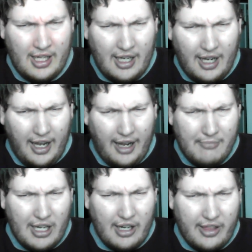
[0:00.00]

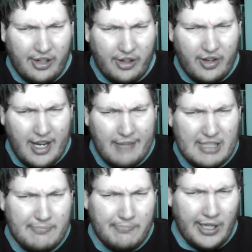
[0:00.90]
Admitting that her name is
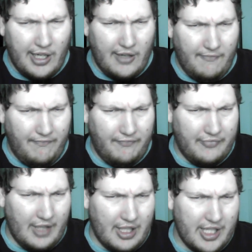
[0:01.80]
Bean,
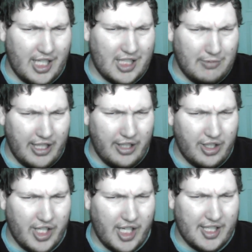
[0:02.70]
she explained to
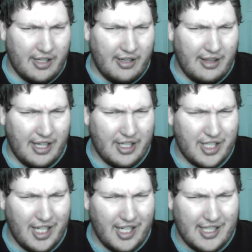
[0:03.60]
Jason that
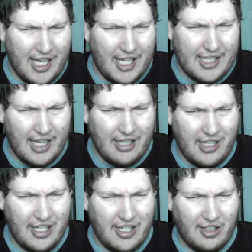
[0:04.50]
she is his
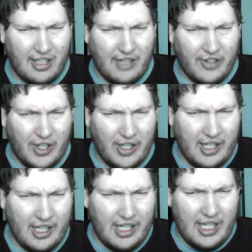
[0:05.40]
intended lover.
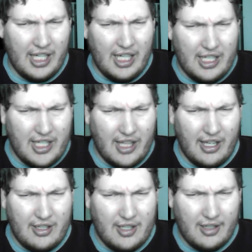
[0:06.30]
She
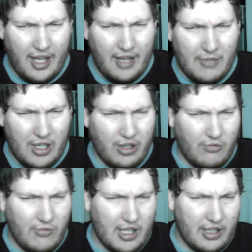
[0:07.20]
then took him on a
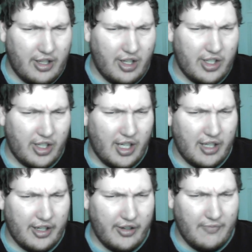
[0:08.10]
walk to
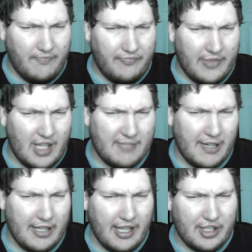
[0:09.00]
Chicago,
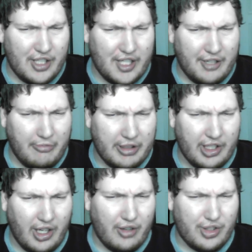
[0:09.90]
despite that Jason wasn't
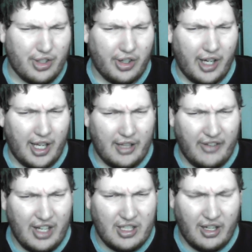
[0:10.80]
used to her
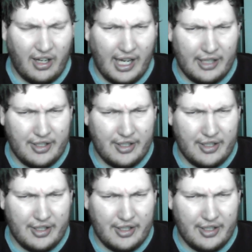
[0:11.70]
elevation yet.